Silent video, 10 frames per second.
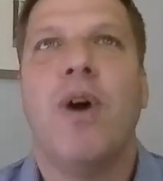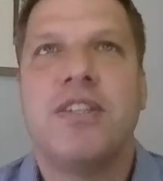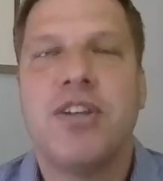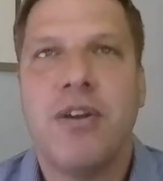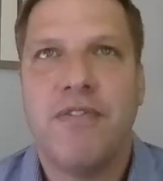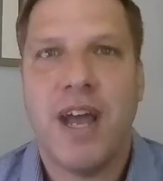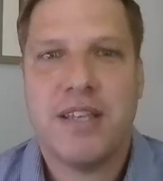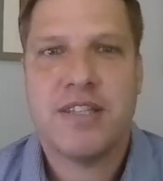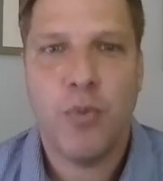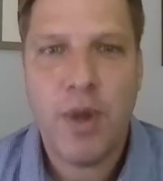what's your
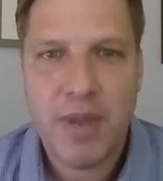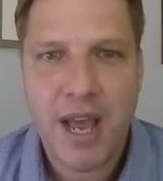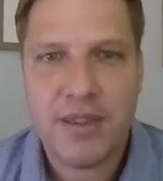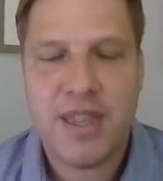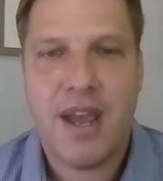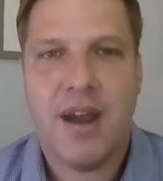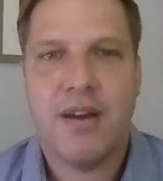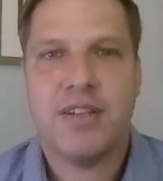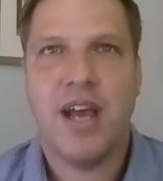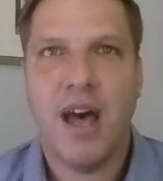advice to women out
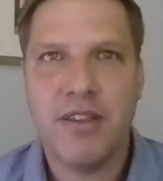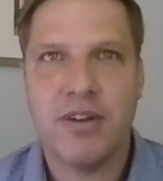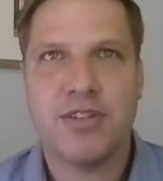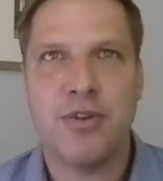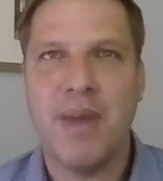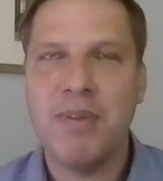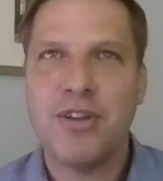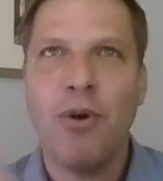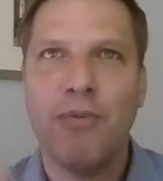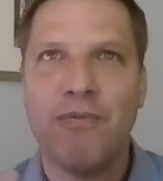there, to others who maybe
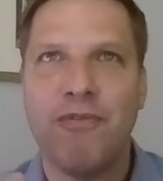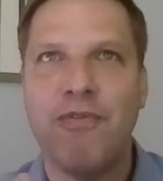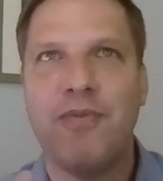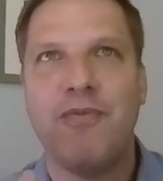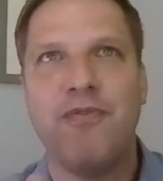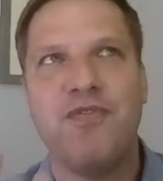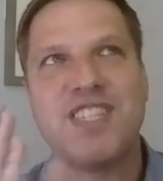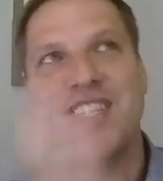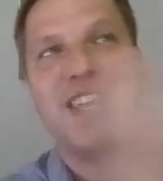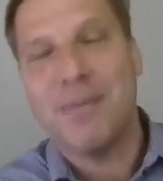don't
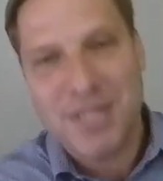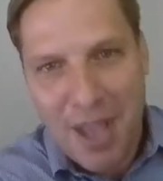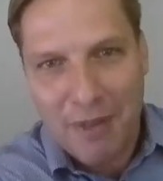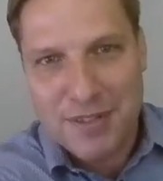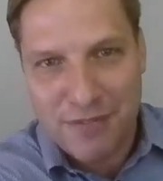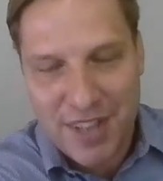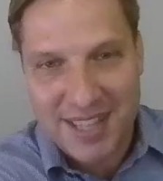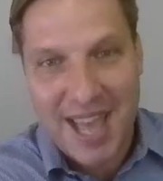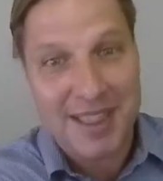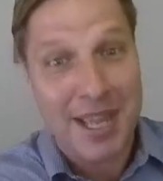see themselves
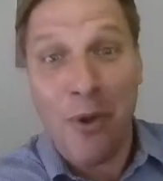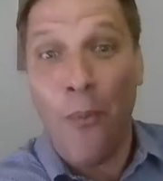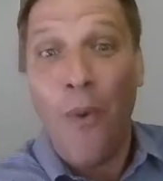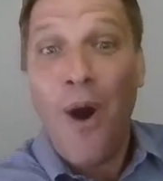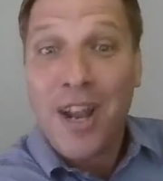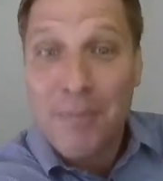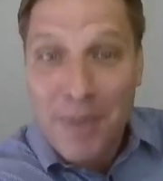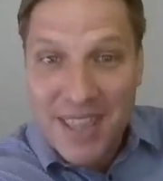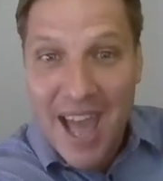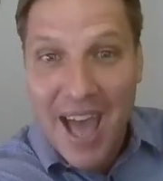fitting that? They don't want to
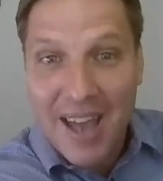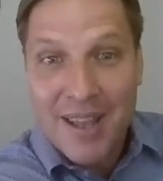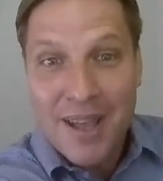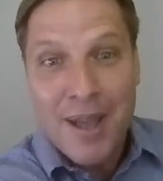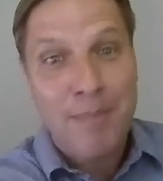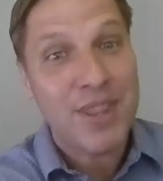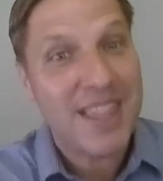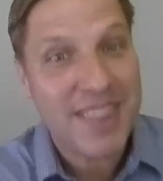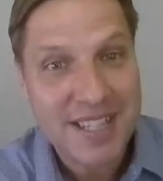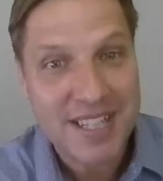be that, but
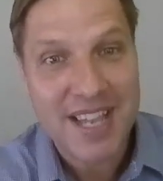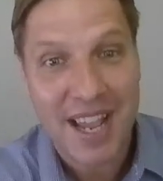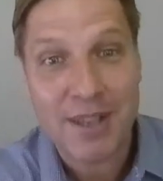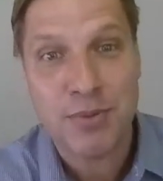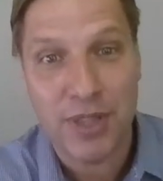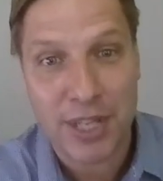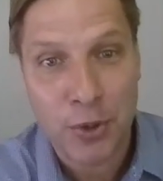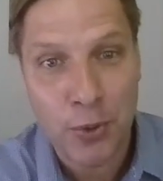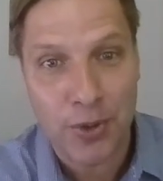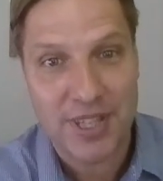they think the tech is really
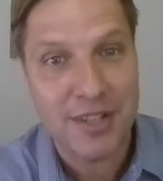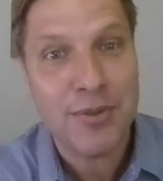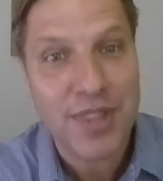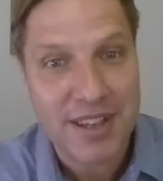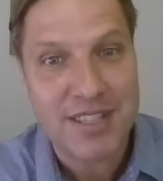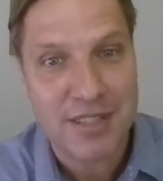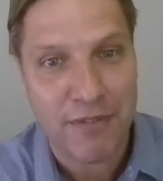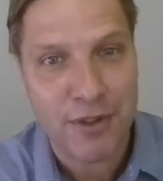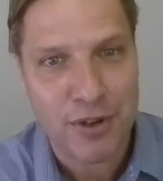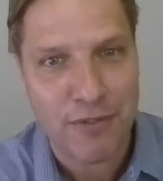cool and they do think it's the
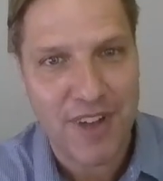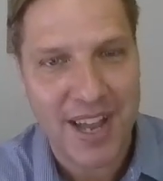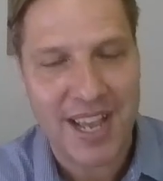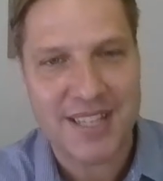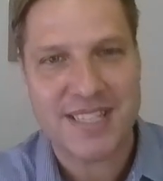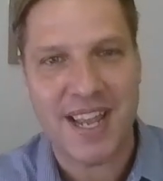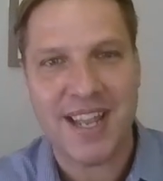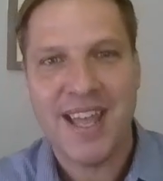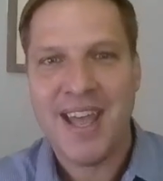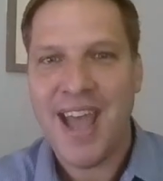future of finance.
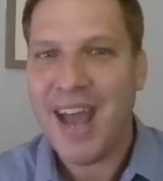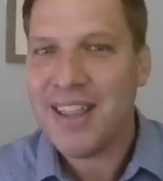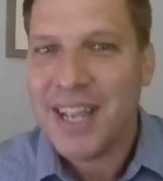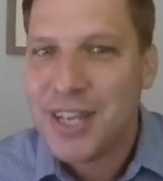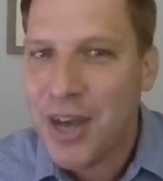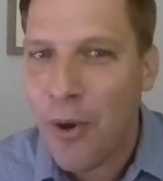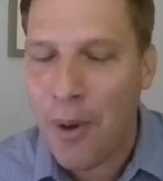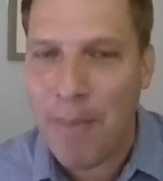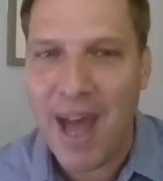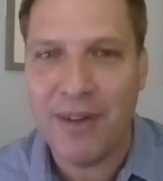Like, how do they
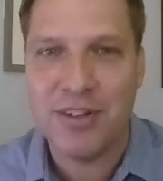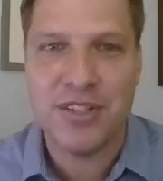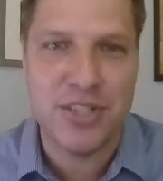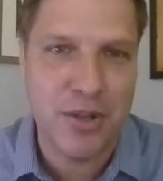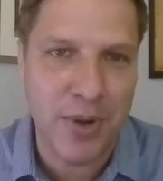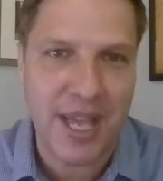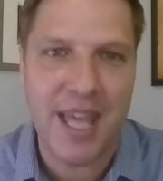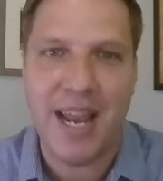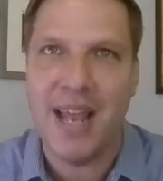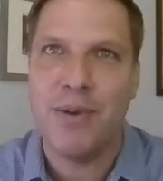go about doing
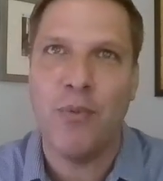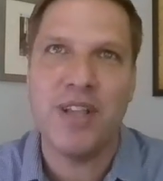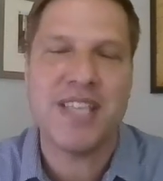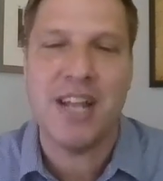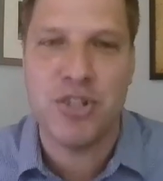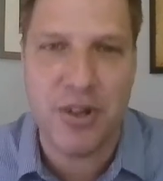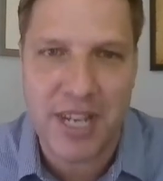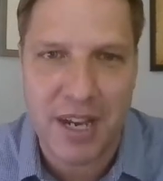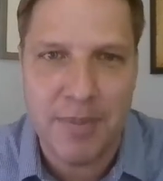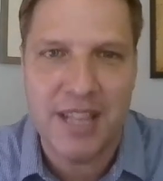it? And what's that
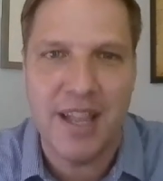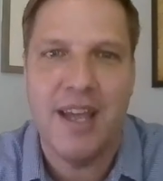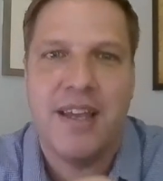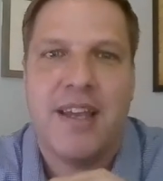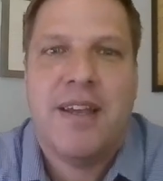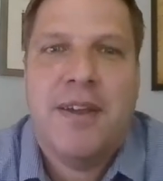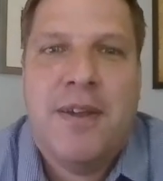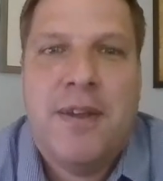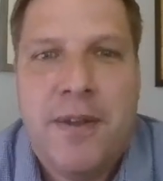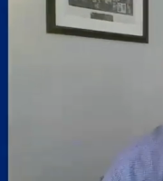journey going to be like?
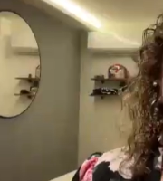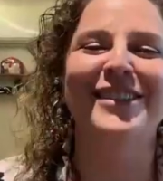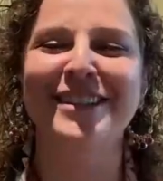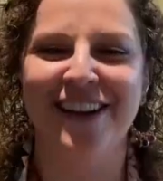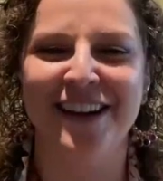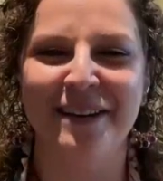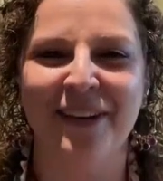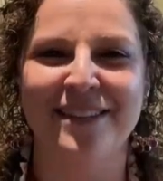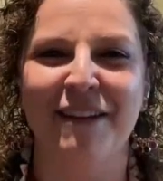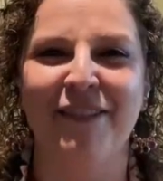Well, I started nodding
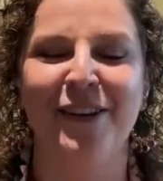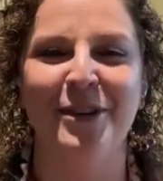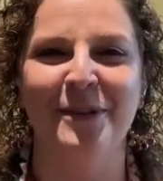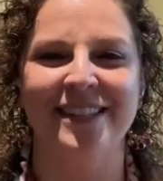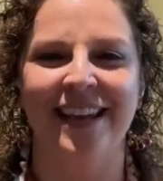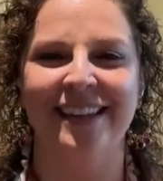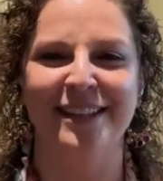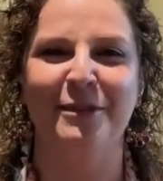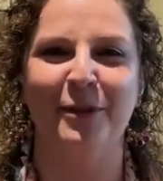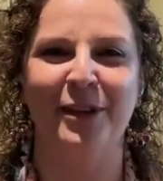because I thought you were saying
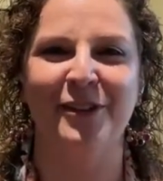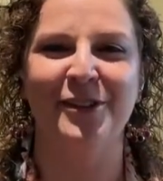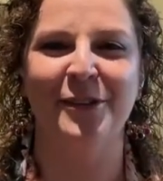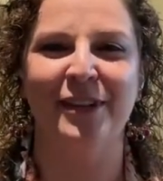this is what your